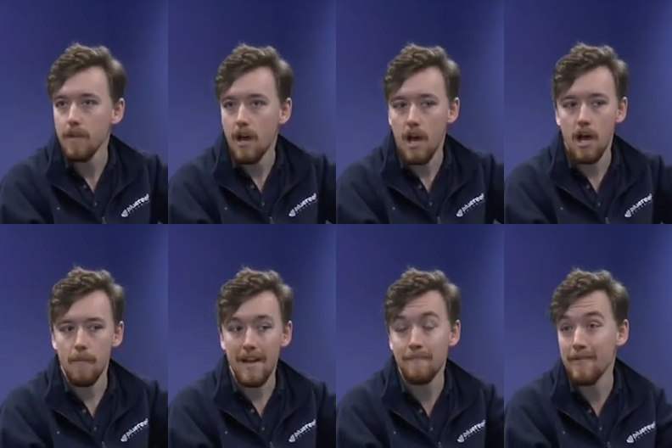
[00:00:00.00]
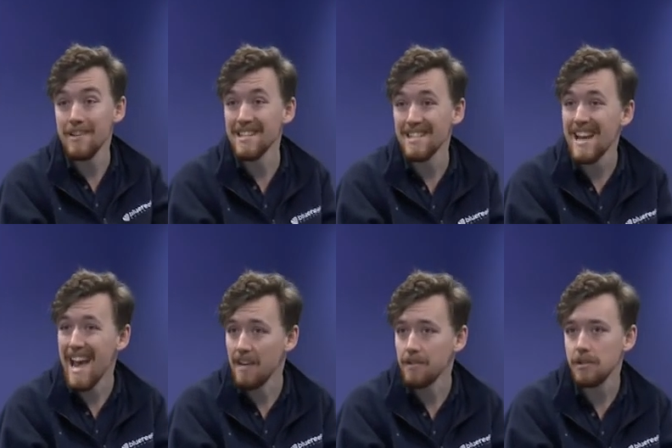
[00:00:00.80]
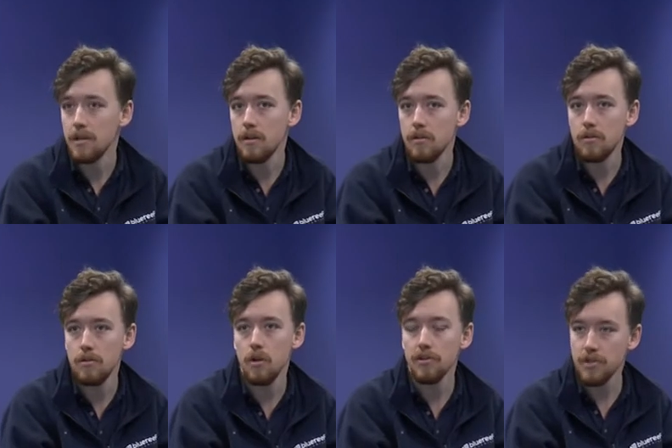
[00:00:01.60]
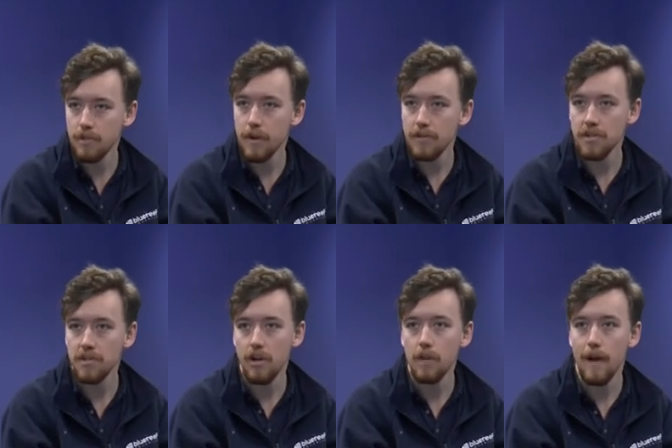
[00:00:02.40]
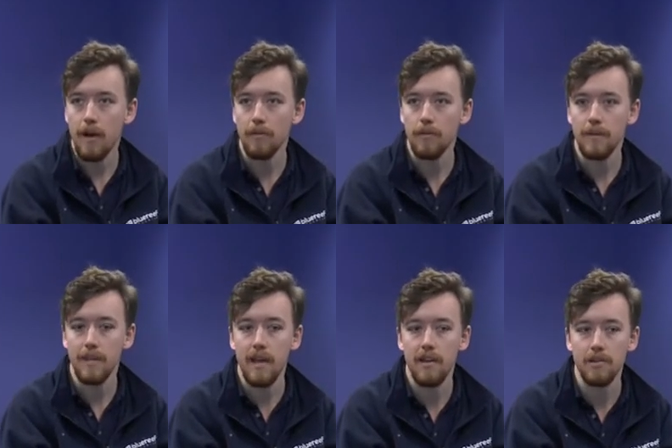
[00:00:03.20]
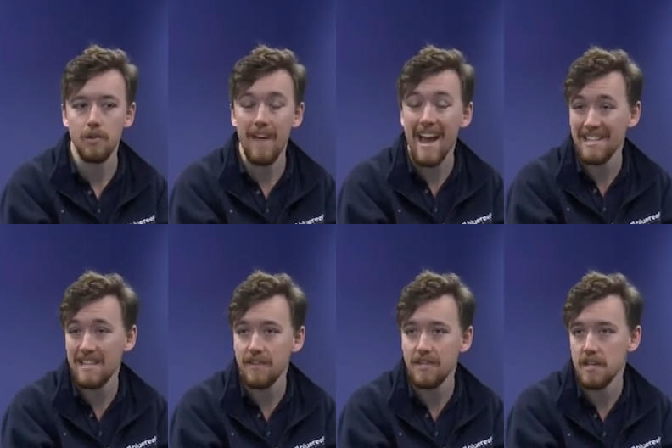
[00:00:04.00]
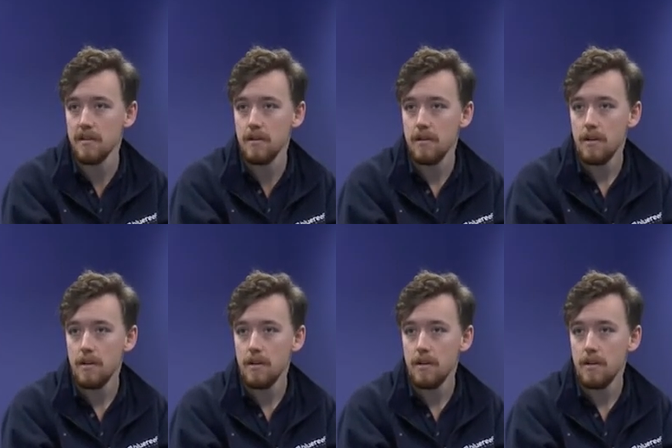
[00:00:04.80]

um, and buried in the sand. So not too much is known about them and their sort of activity